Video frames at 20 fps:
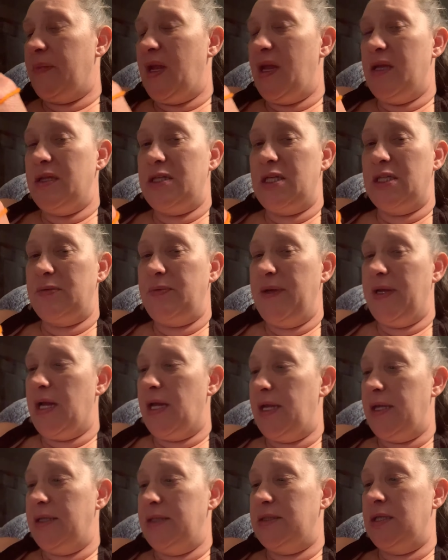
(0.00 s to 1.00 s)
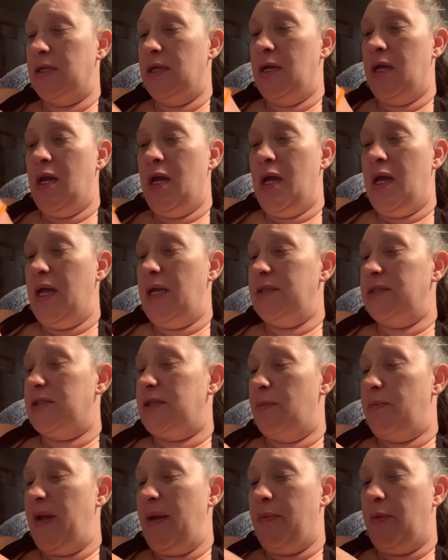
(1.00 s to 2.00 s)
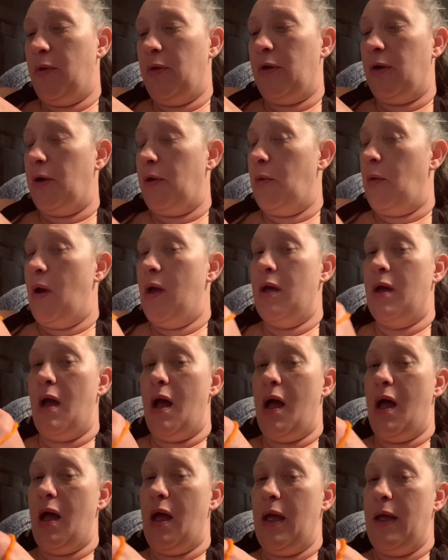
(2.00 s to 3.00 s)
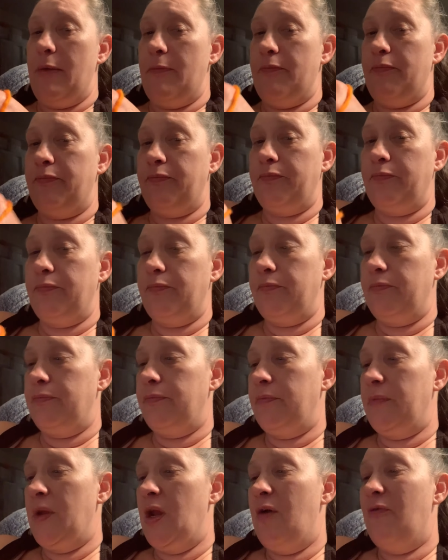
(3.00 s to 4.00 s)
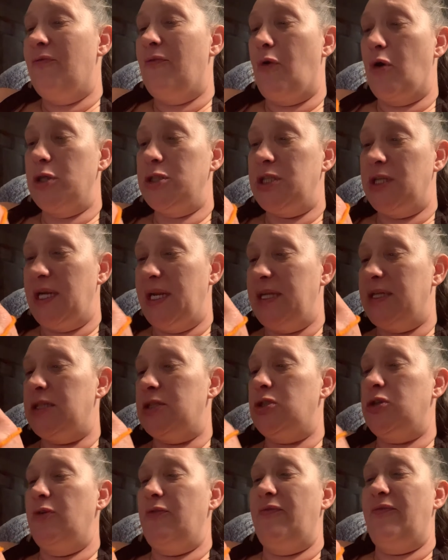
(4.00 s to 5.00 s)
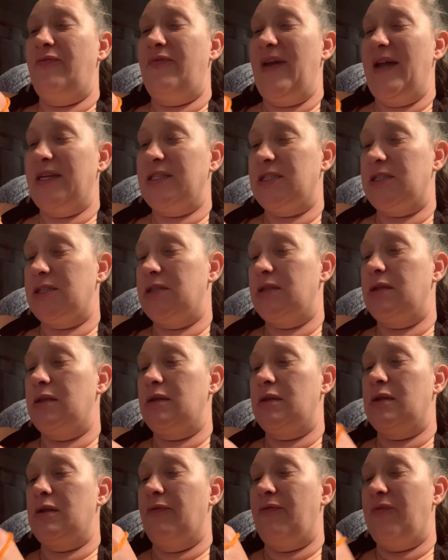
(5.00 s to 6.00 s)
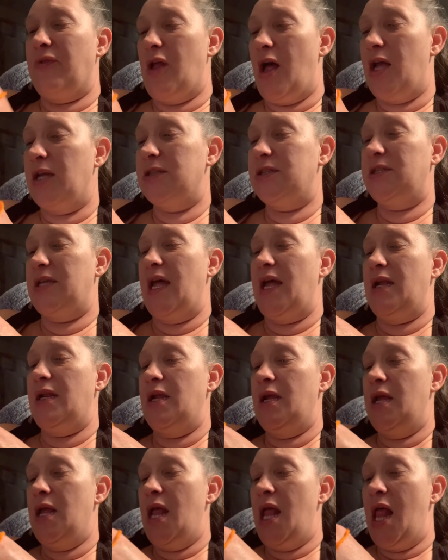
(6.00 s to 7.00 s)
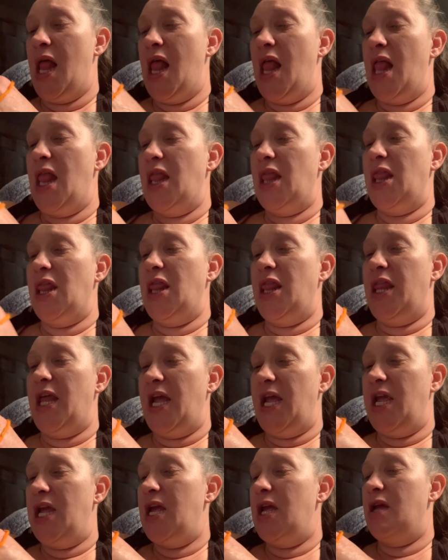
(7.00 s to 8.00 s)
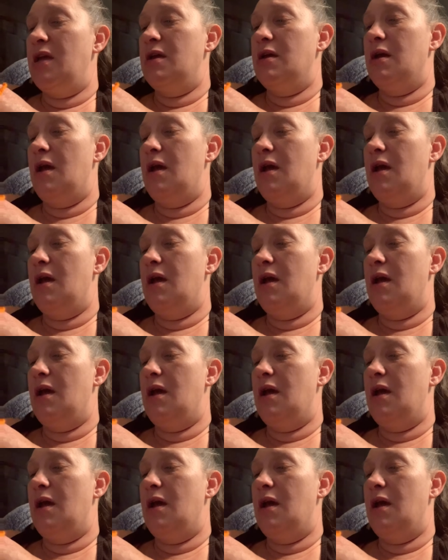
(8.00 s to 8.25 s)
Just because, and some people are fortunate to fix the flaws that they